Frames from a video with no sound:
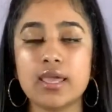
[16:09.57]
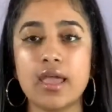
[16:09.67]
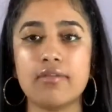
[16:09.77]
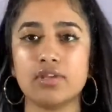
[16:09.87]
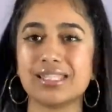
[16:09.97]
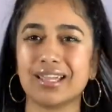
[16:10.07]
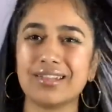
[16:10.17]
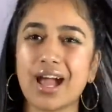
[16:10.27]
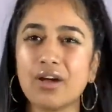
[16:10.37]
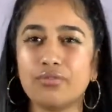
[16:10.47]
And then she's like,
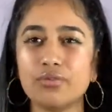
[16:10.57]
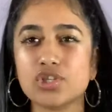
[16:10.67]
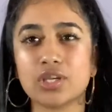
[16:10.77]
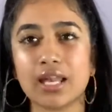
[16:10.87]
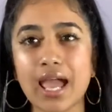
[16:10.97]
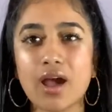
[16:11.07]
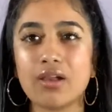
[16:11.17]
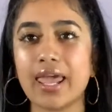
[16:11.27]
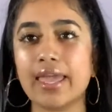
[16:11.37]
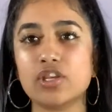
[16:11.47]
nah, fool, chill out.
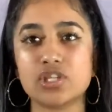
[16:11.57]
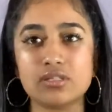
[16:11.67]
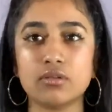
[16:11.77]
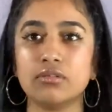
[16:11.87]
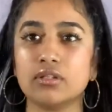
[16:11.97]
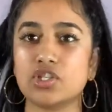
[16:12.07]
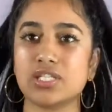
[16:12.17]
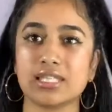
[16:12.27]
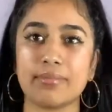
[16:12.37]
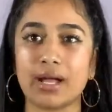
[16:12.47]
Like, she's on,
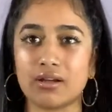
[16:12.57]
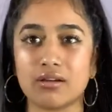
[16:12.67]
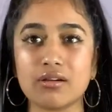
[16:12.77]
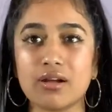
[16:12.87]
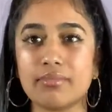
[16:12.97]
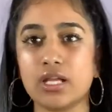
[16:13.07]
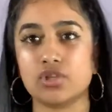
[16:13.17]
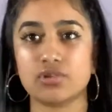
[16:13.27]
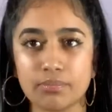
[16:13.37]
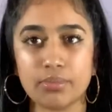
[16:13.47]
she's not my girl. I'm not
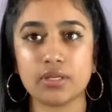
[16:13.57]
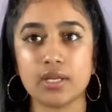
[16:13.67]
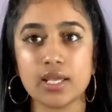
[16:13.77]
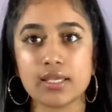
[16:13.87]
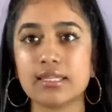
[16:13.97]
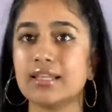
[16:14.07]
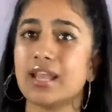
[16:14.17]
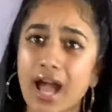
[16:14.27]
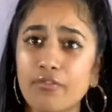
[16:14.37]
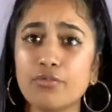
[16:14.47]
tripping. He's like,
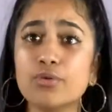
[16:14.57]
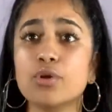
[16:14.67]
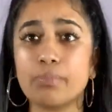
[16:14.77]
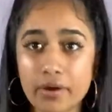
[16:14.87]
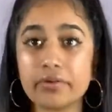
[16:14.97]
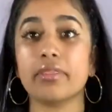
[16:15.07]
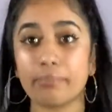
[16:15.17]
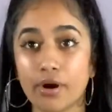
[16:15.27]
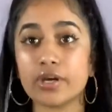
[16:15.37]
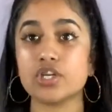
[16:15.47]
nah, fool, you brought her to the
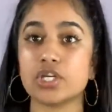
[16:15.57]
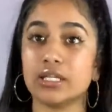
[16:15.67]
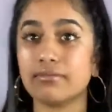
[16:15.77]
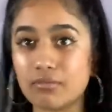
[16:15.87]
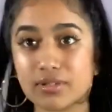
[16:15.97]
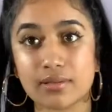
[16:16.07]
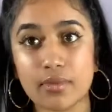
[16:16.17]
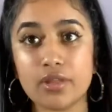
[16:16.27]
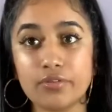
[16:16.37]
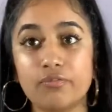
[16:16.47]
party. She leaving with some
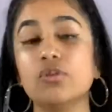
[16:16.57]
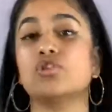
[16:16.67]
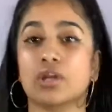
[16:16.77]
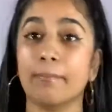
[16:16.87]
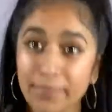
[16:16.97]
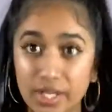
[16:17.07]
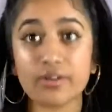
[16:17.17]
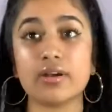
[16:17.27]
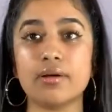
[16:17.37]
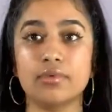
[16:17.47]
other fool. You should have beat
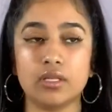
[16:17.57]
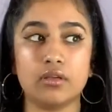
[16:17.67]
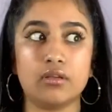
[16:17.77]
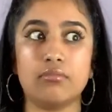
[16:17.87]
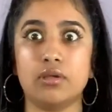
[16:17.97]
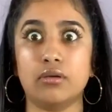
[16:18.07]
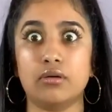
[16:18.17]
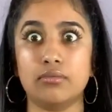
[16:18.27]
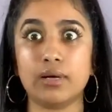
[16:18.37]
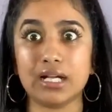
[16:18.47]
her up. And I'm like,
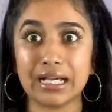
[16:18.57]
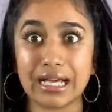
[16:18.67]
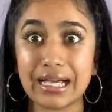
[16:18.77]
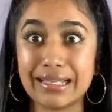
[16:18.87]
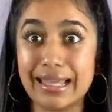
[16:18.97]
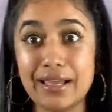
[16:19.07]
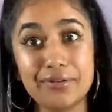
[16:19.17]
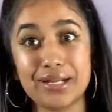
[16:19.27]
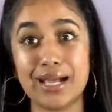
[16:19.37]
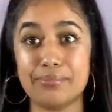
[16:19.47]
oh my God,
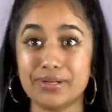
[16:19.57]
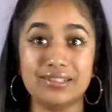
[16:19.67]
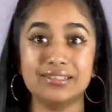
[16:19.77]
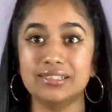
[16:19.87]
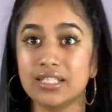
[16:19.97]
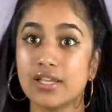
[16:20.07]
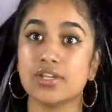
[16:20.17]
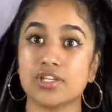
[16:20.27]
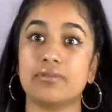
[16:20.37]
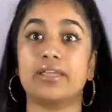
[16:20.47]
hell nah, bruh.
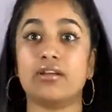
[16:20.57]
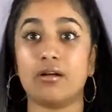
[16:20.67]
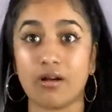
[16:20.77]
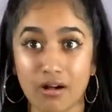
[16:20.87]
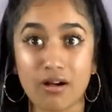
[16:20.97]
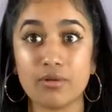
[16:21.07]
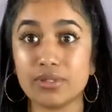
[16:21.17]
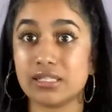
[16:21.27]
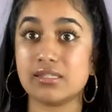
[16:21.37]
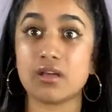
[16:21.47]
She over here all
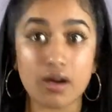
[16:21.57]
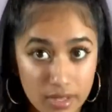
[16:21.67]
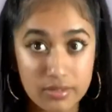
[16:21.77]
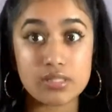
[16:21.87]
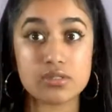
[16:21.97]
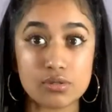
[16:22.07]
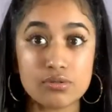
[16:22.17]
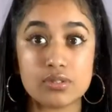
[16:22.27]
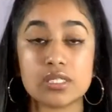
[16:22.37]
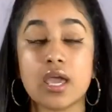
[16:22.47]
with these, all these
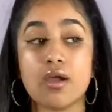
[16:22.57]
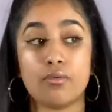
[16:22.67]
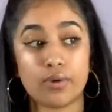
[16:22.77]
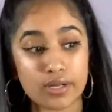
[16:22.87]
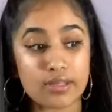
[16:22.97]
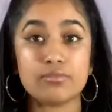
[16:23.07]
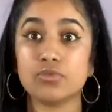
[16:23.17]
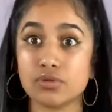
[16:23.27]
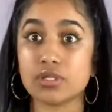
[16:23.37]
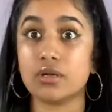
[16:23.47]
dudes. One of them
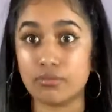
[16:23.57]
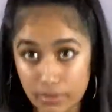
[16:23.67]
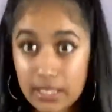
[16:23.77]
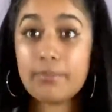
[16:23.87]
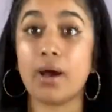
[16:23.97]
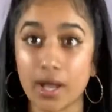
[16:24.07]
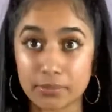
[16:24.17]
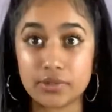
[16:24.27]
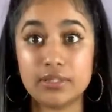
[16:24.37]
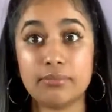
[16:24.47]
dudes could have really
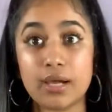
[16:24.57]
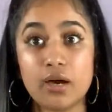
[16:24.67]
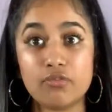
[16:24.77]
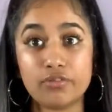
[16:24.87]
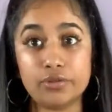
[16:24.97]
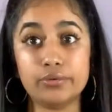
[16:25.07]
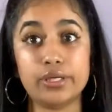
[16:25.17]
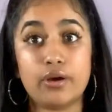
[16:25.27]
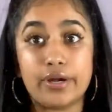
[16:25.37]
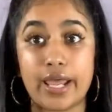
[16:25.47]
popped her in the mouth for doing
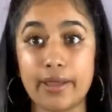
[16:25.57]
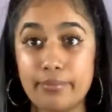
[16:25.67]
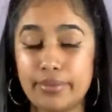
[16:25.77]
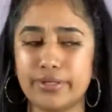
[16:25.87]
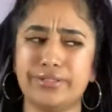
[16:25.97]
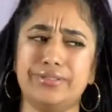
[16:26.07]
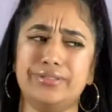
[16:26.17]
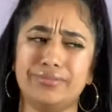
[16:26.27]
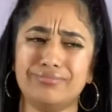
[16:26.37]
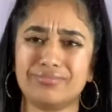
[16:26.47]
all that.
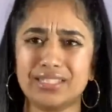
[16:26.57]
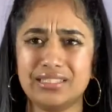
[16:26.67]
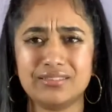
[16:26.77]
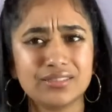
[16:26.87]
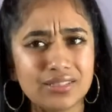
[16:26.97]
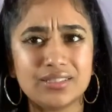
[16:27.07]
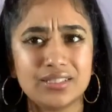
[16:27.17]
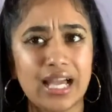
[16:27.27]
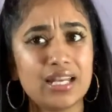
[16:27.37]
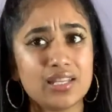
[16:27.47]
But
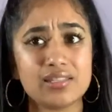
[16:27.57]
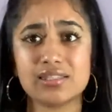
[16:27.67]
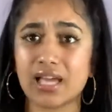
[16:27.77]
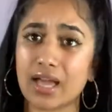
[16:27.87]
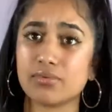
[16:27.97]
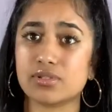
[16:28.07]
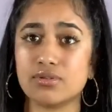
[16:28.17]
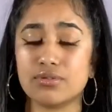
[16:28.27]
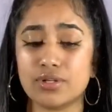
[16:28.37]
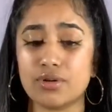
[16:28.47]
at least the guy was
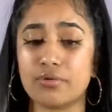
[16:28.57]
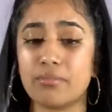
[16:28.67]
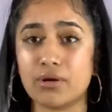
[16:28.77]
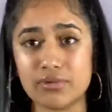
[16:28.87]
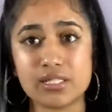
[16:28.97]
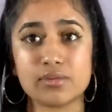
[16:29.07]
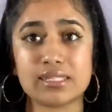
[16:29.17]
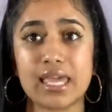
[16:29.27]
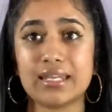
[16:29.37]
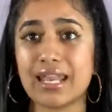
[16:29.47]
cool, you know. Maurice was
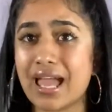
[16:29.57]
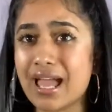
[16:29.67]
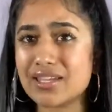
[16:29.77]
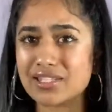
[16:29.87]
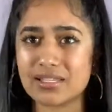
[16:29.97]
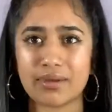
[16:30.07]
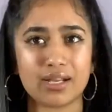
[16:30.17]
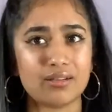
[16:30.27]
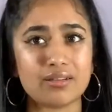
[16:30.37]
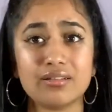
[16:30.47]
like, nah, she's not my
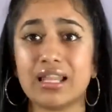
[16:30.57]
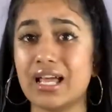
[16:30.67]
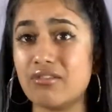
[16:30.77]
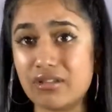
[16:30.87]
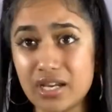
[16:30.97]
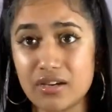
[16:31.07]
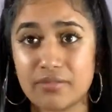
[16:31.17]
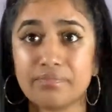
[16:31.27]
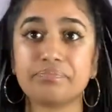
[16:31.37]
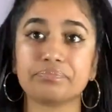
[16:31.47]
girl. Like, I don't care.